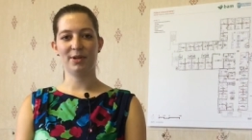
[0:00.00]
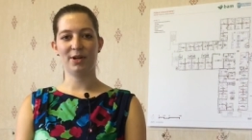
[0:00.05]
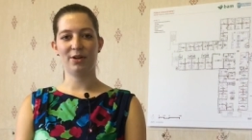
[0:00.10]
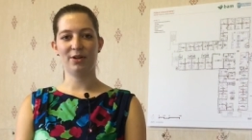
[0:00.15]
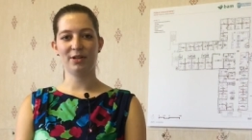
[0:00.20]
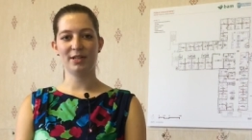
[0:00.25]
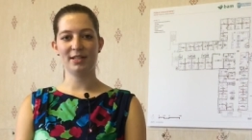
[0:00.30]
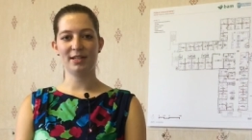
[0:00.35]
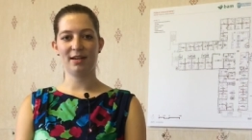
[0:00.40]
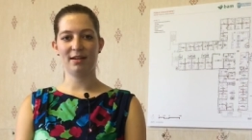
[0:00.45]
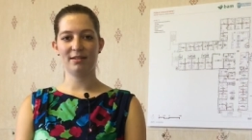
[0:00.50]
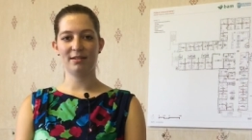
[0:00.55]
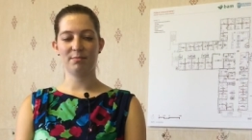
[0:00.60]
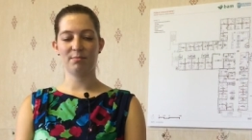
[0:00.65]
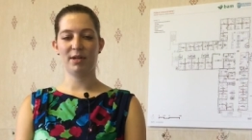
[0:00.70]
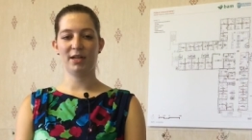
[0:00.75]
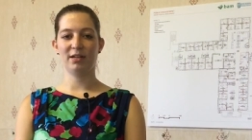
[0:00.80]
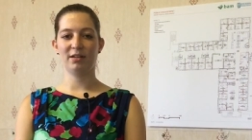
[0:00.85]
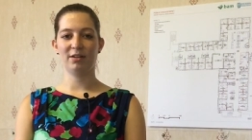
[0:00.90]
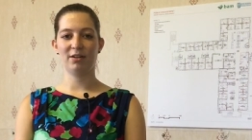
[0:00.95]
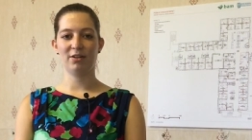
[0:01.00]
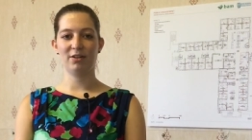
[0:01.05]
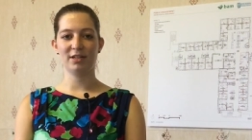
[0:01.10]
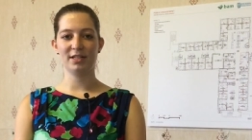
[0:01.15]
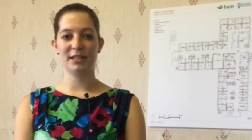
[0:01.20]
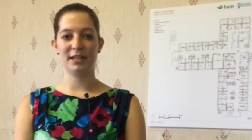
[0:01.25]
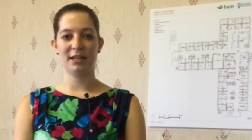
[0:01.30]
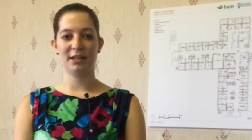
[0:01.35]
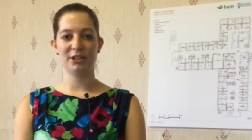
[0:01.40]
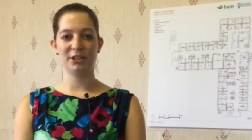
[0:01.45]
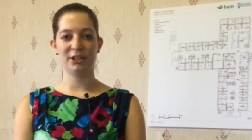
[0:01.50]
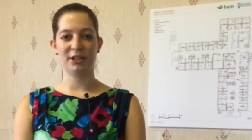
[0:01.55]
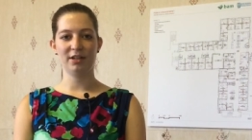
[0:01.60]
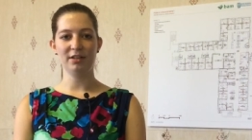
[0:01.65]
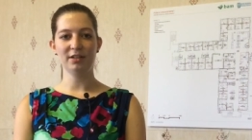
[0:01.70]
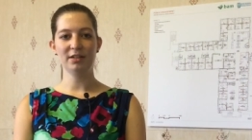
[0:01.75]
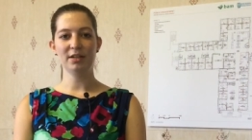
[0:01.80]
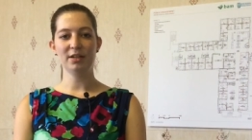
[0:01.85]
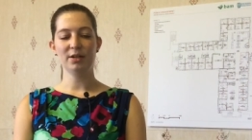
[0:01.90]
an architect at Medical Architecture.